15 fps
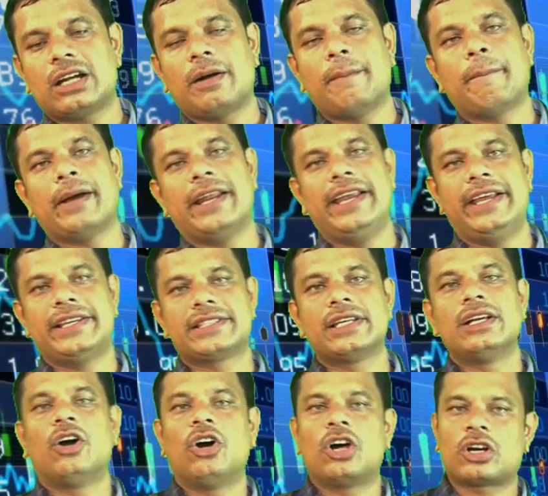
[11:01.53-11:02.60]
companies
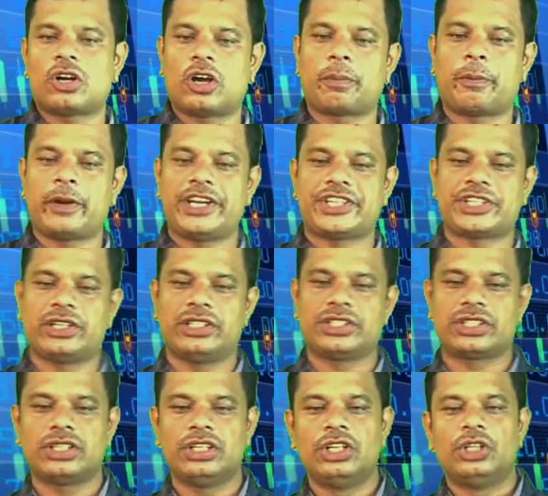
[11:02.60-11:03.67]
or
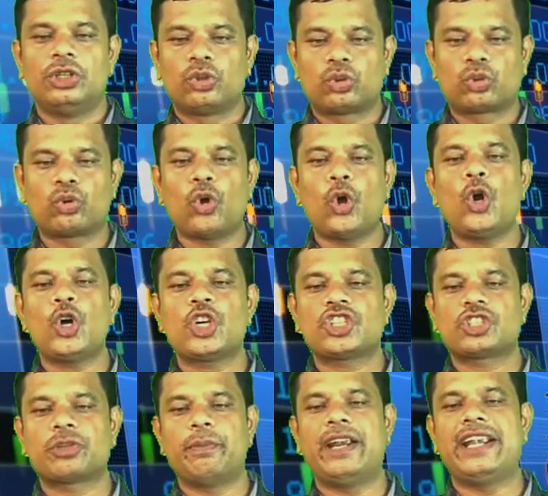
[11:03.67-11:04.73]
corporations
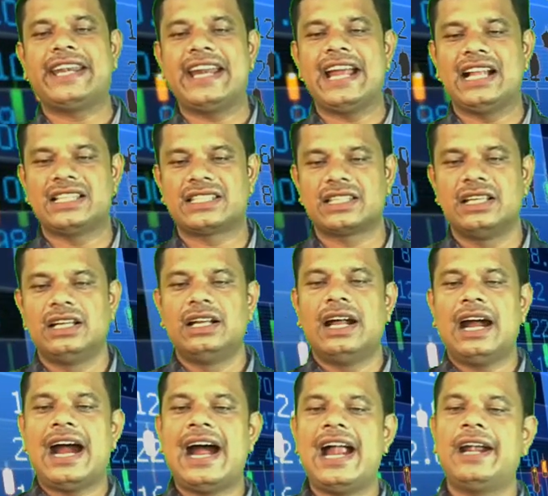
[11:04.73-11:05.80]
source materials
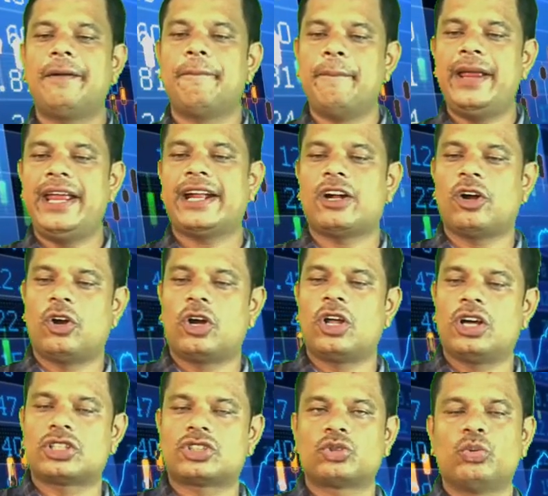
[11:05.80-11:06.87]
and make
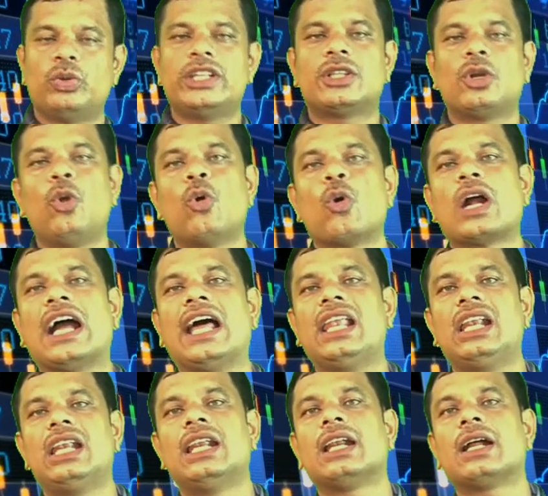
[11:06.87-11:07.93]
orders with local
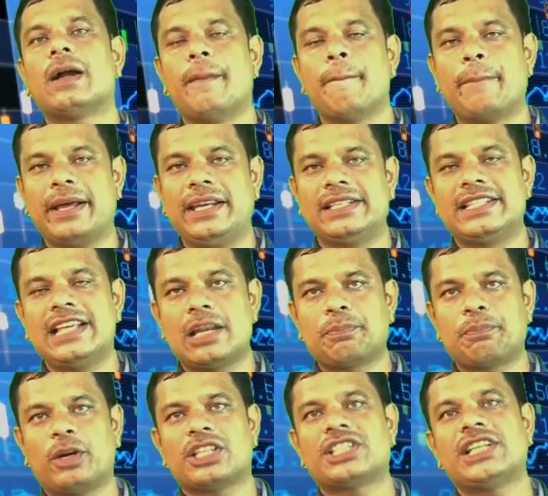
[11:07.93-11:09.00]
companies. They are
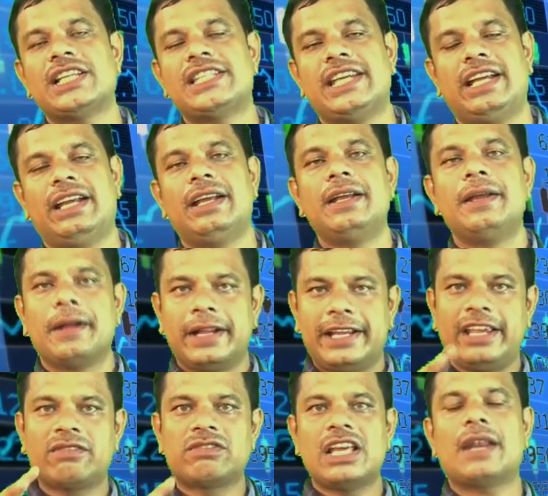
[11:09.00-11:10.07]
purchasing,
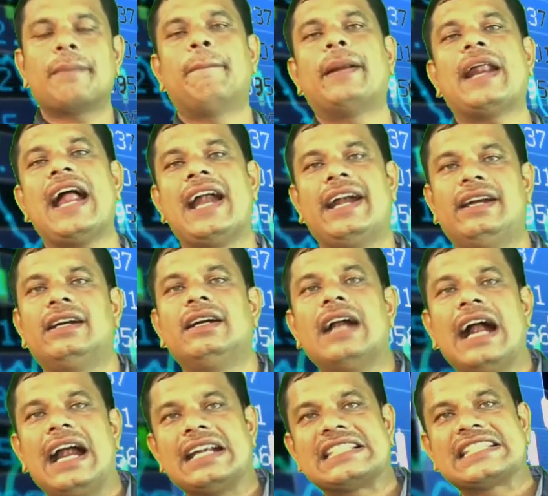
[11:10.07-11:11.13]
give their brand
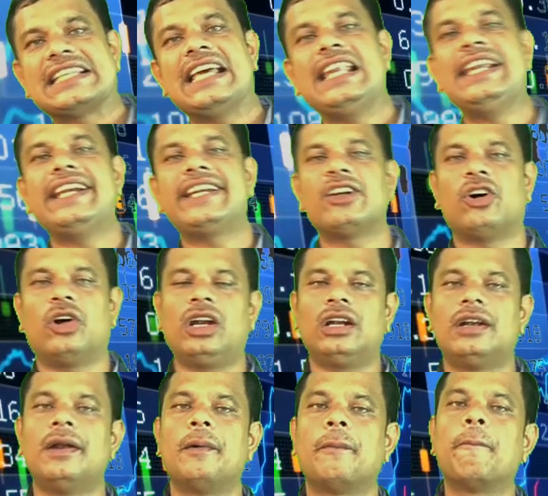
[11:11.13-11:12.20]
and sell it on
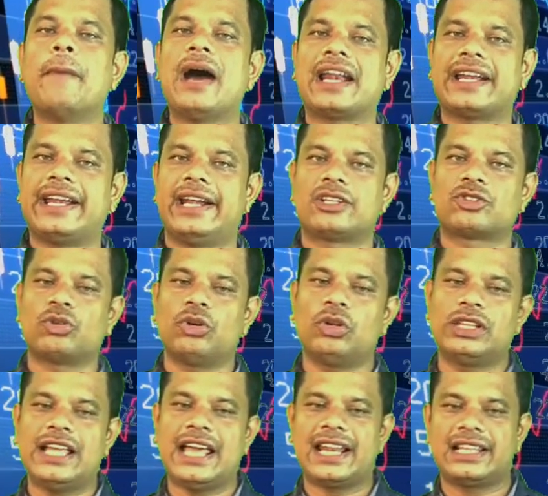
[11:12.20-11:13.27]
market. So
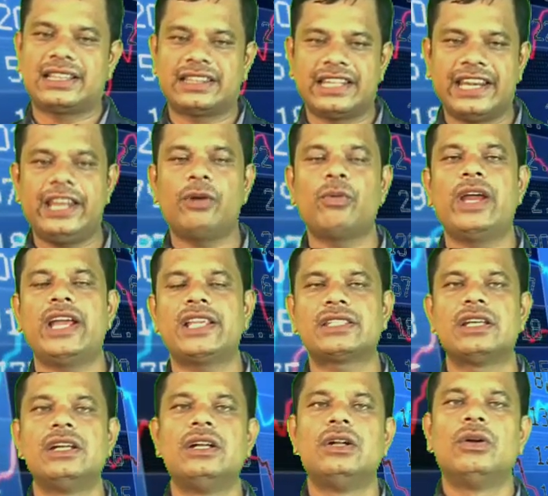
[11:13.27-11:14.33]
there are three ways
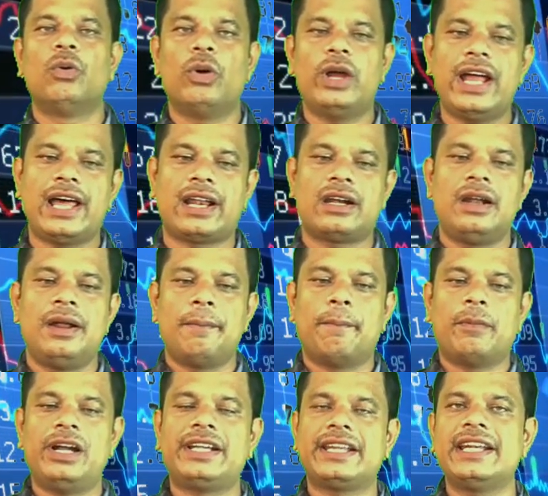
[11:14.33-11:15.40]
where
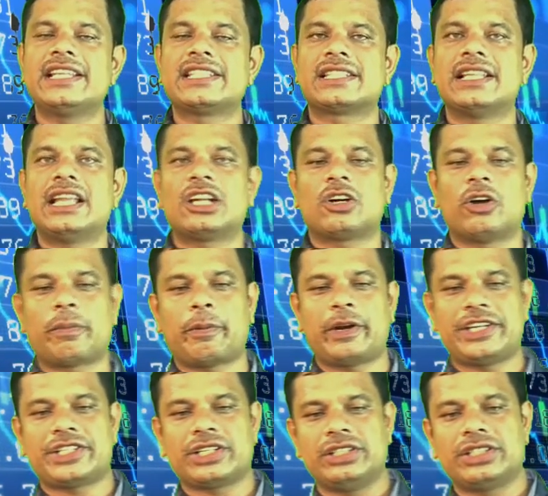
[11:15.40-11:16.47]
multinational
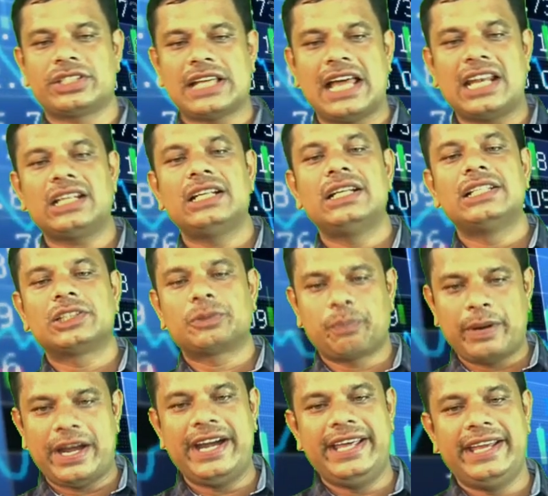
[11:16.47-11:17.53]
corporations are
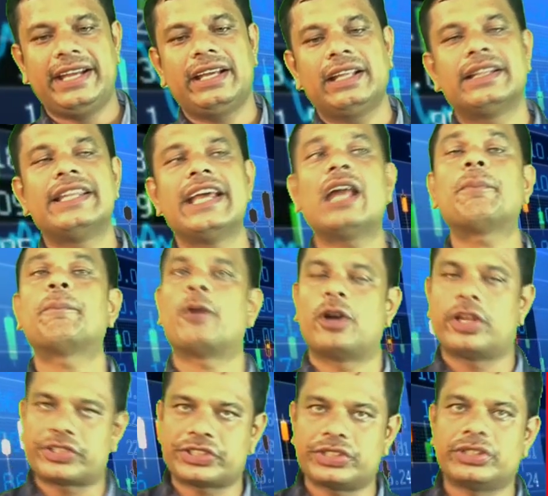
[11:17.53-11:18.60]
spreading their
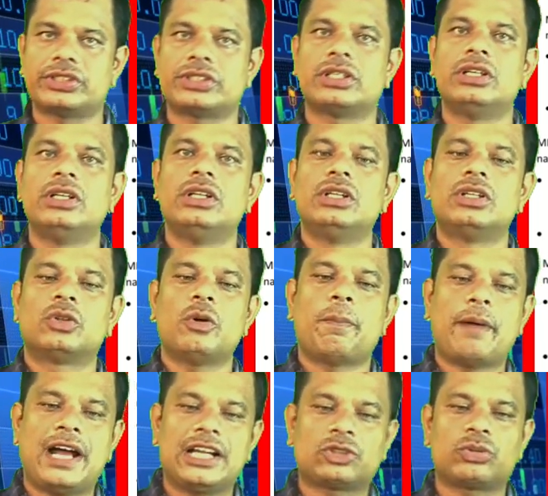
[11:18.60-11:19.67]
productions. So
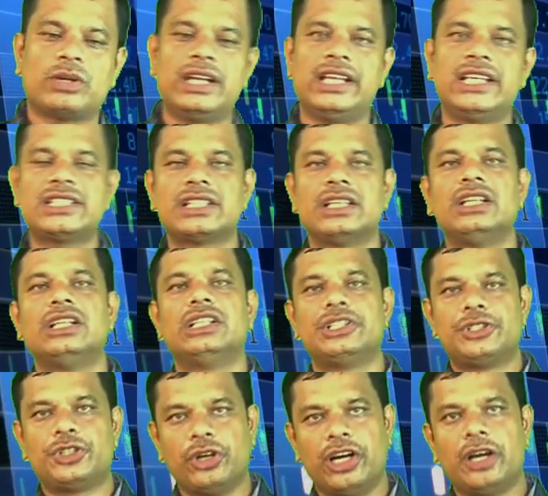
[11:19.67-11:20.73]
first one is
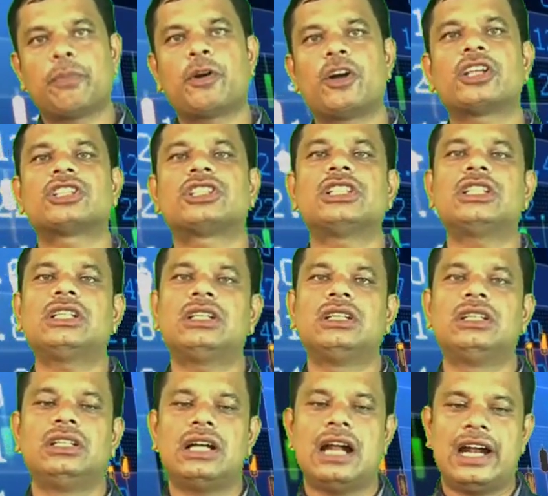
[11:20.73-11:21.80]
joint production,
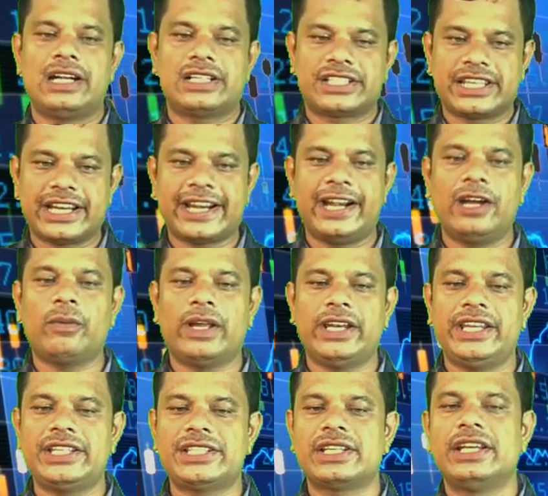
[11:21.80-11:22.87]
and second one
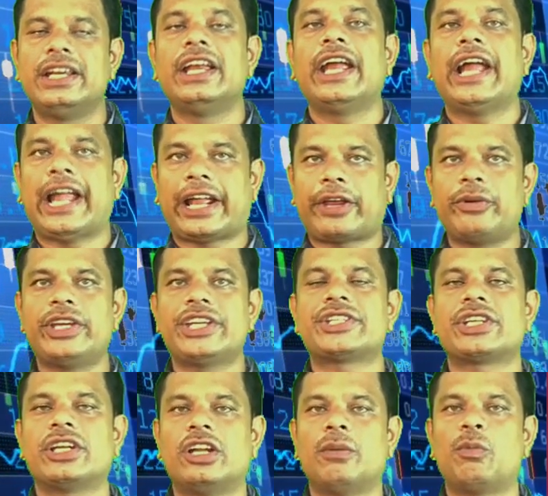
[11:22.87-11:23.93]
is
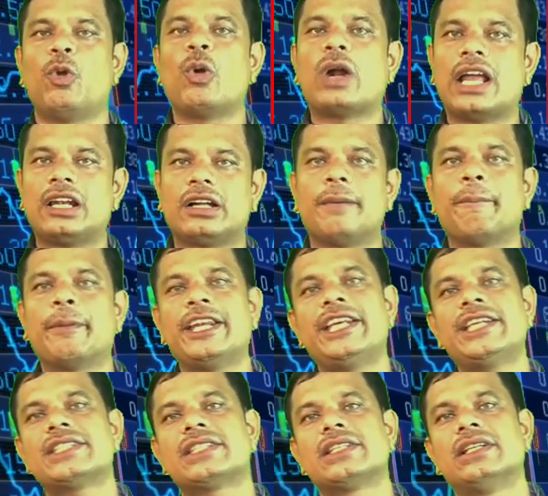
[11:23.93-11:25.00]
acquisition of local
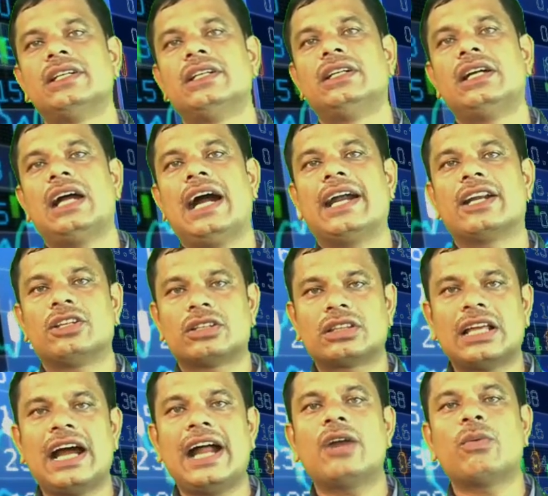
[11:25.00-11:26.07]
companies, and the
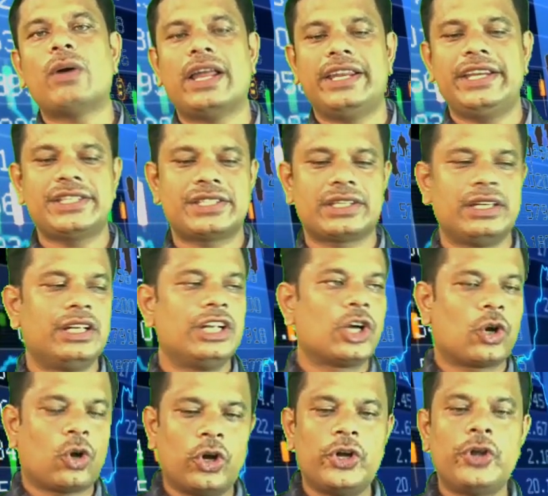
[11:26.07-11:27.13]
third one is
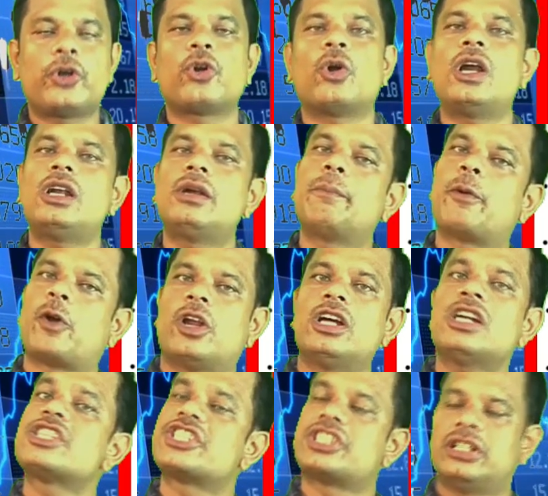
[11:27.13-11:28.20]
controlled
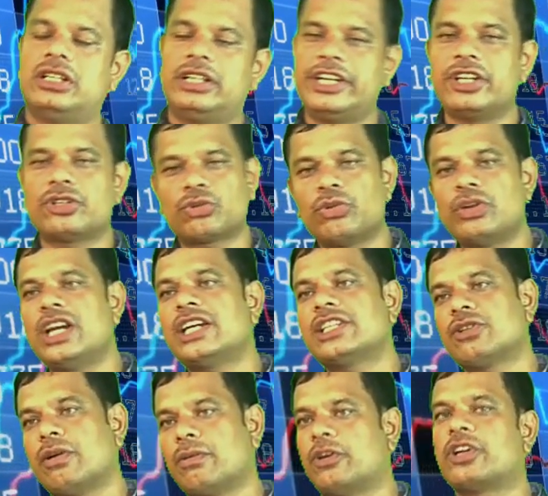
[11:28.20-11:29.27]
production. Dear students,
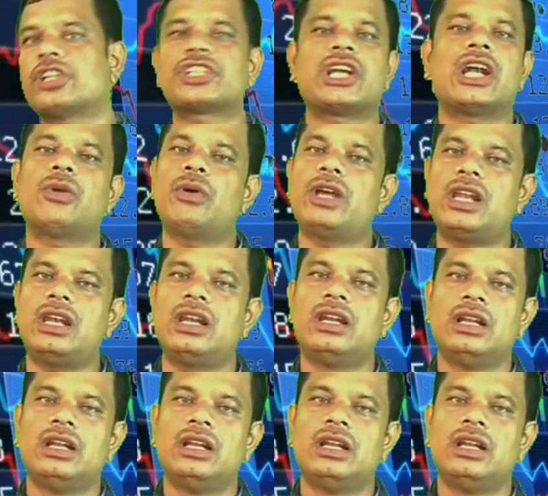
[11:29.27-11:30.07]
you have understood well